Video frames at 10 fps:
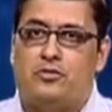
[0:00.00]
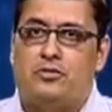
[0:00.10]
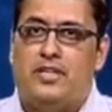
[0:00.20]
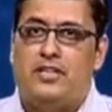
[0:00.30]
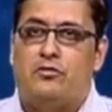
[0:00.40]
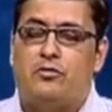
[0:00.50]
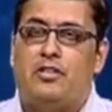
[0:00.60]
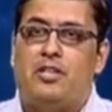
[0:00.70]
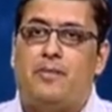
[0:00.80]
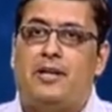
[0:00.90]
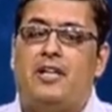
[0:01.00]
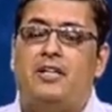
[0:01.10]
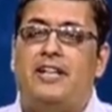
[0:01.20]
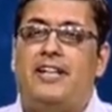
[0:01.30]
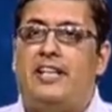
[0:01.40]
that it was a typical
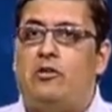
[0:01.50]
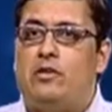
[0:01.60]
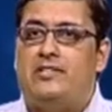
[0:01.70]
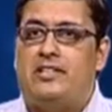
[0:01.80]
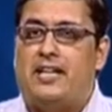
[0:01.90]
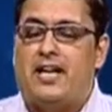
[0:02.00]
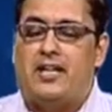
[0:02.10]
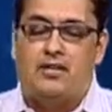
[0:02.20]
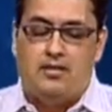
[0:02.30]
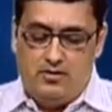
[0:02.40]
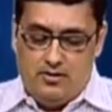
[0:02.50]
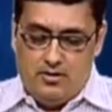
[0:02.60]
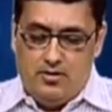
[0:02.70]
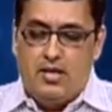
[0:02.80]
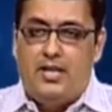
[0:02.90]
DDoS attack.
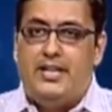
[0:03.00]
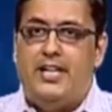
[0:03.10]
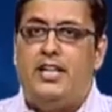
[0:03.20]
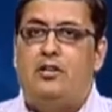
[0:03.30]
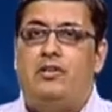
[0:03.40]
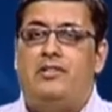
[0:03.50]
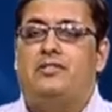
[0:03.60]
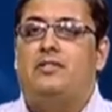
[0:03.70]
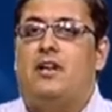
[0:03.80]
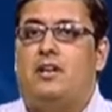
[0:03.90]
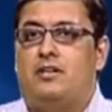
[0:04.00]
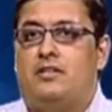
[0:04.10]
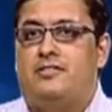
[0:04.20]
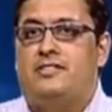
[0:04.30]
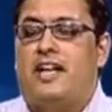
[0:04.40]
DDoS
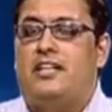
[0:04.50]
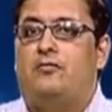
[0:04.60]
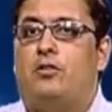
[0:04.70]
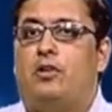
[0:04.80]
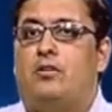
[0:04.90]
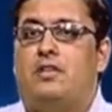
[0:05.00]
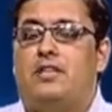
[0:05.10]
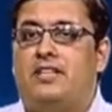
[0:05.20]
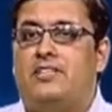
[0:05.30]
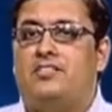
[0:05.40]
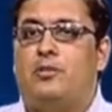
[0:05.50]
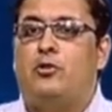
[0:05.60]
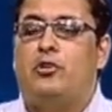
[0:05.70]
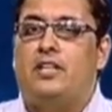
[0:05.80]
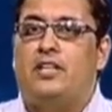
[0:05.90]
stands for
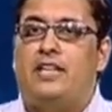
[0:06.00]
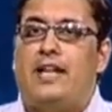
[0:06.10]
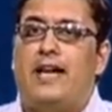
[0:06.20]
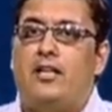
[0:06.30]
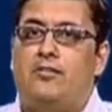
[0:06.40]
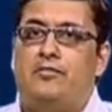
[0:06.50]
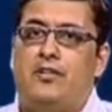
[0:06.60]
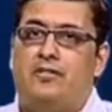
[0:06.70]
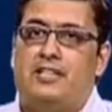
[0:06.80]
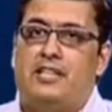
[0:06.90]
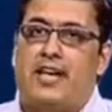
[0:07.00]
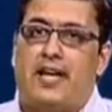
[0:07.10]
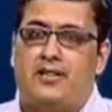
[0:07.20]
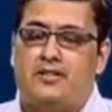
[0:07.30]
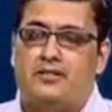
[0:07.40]
distributed denial of service attack.